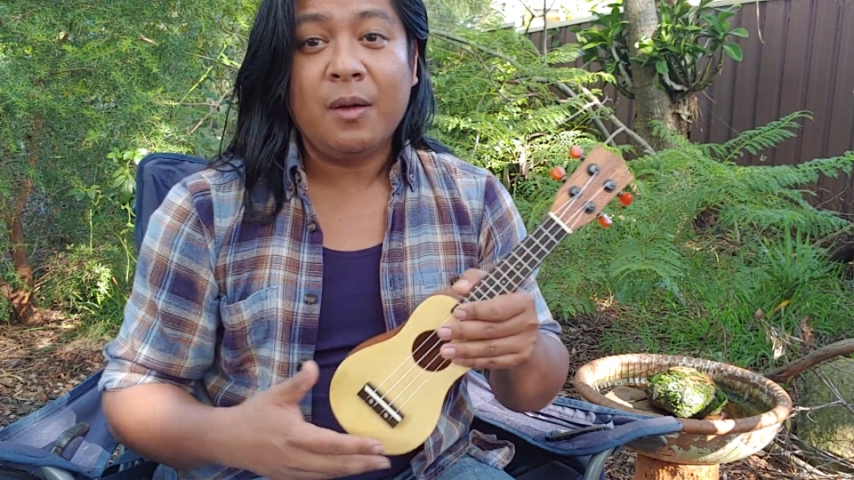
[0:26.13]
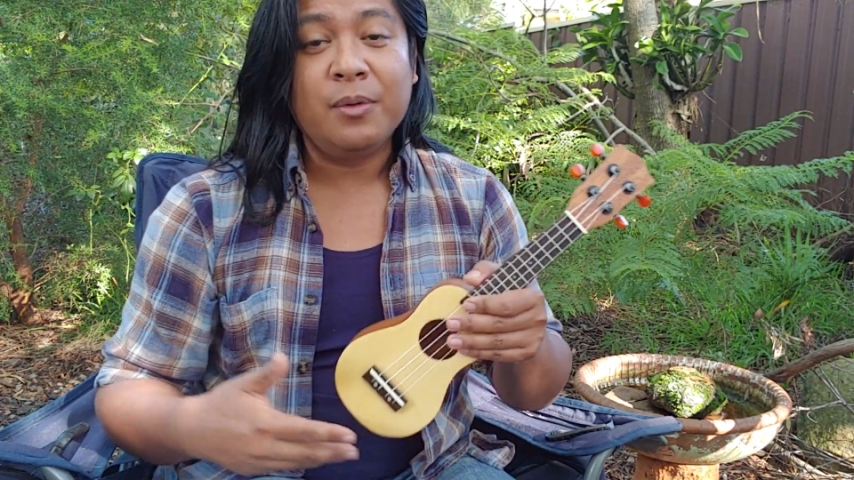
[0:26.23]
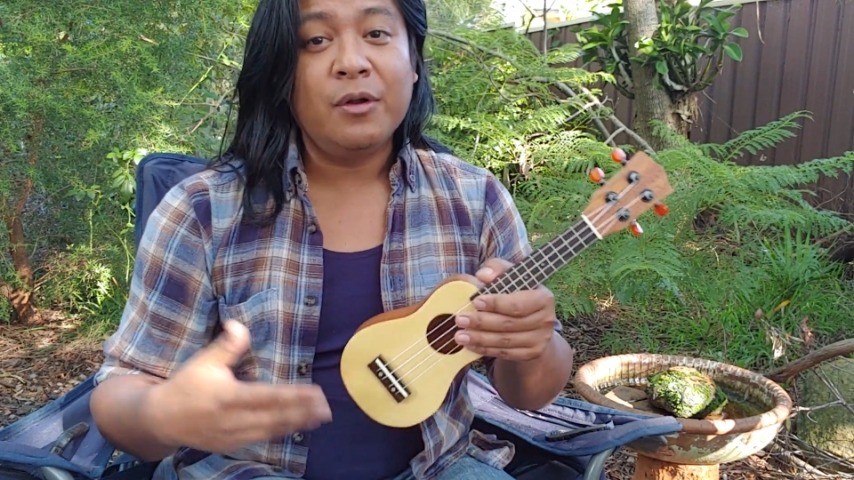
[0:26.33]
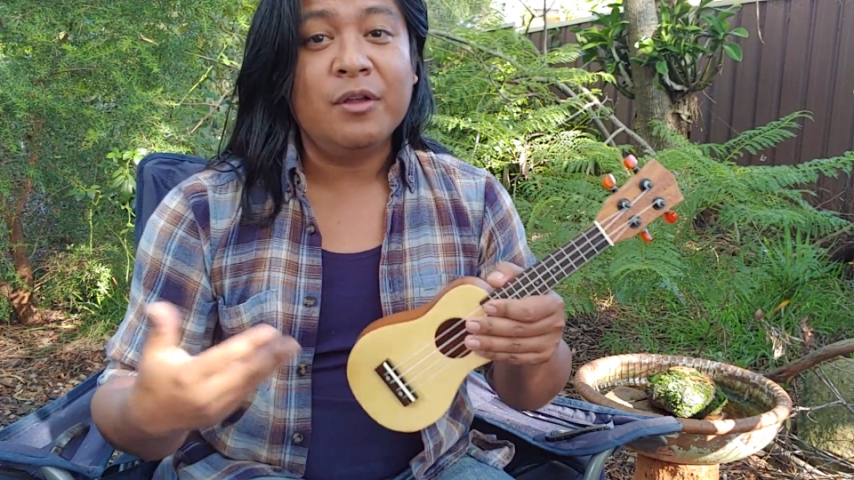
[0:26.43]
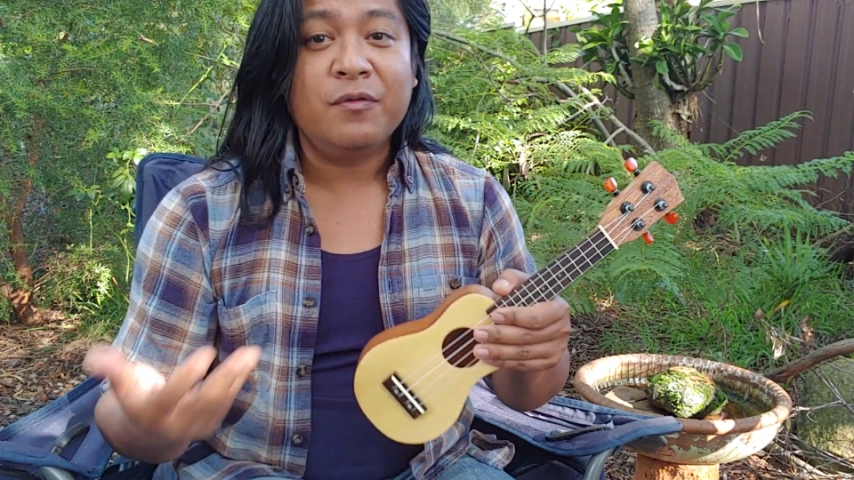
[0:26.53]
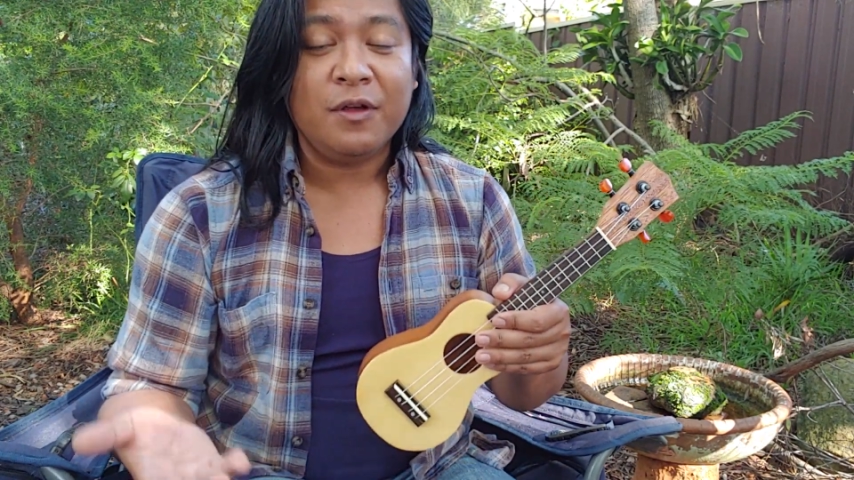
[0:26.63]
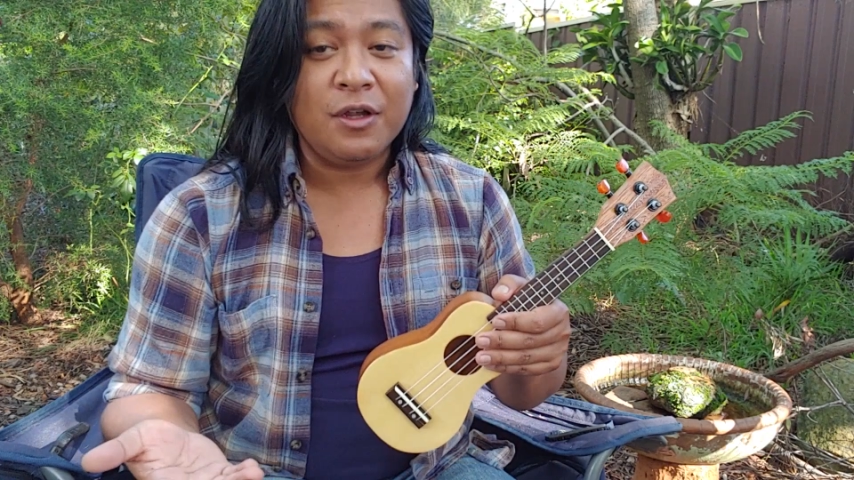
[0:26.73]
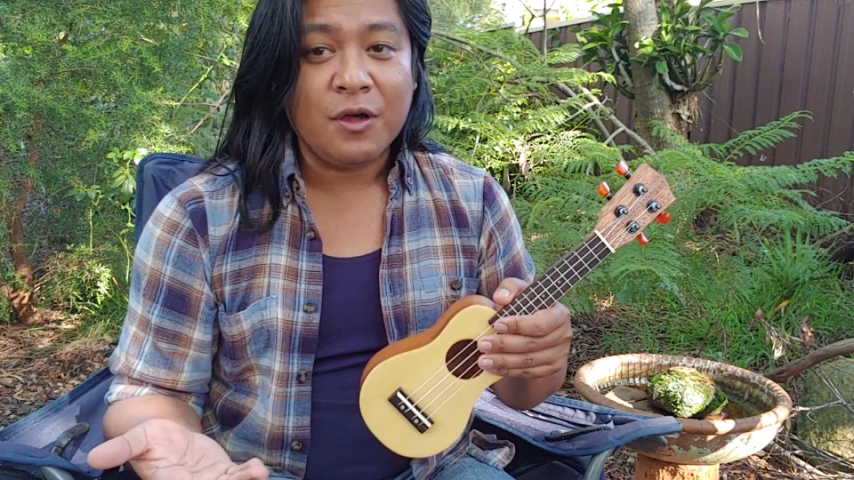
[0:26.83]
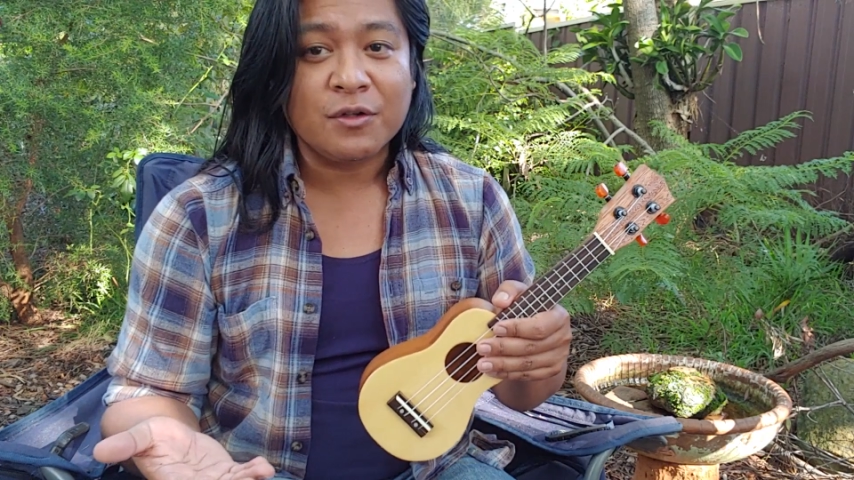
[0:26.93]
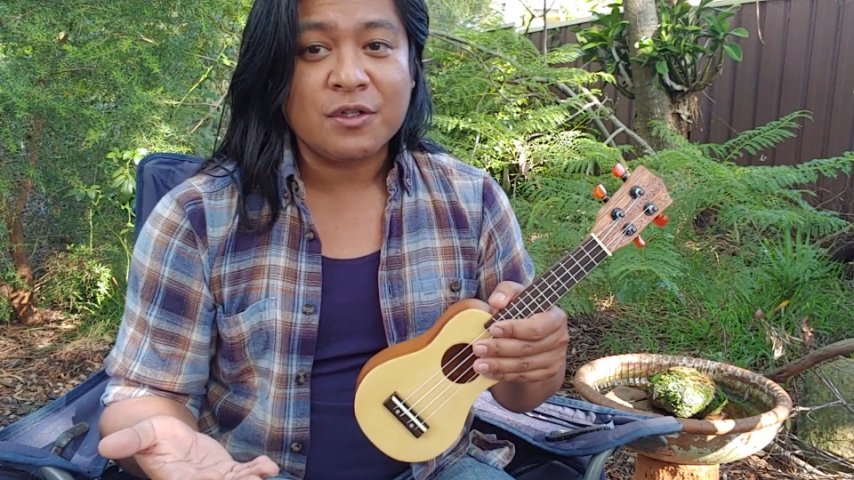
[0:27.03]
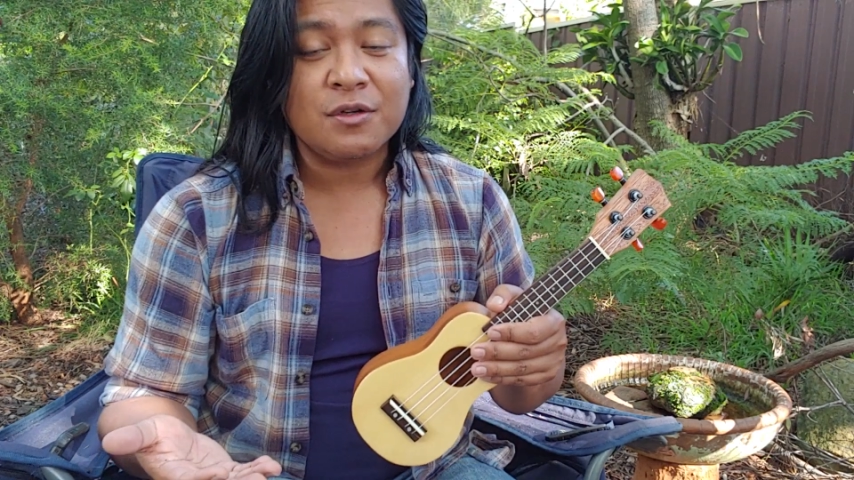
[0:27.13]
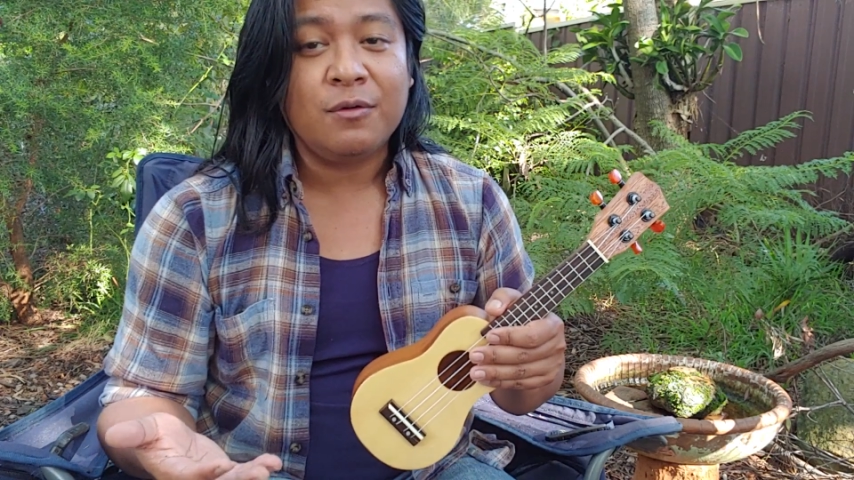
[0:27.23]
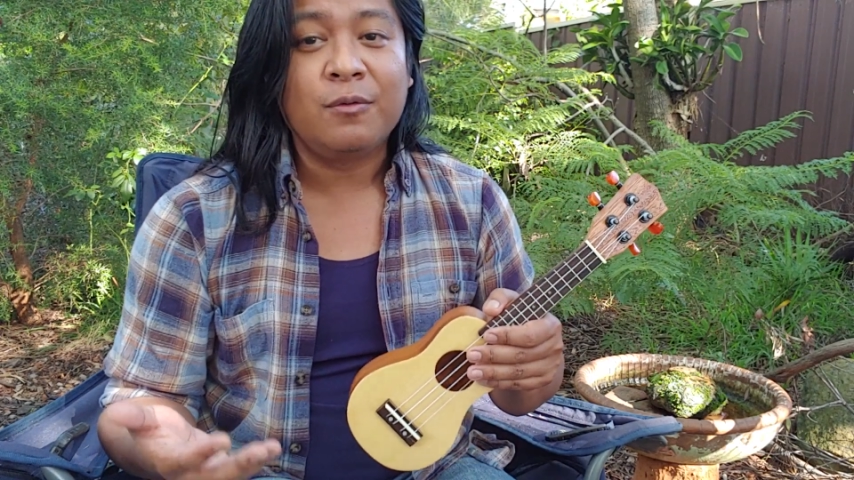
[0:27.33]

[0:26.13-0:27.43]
uploading videos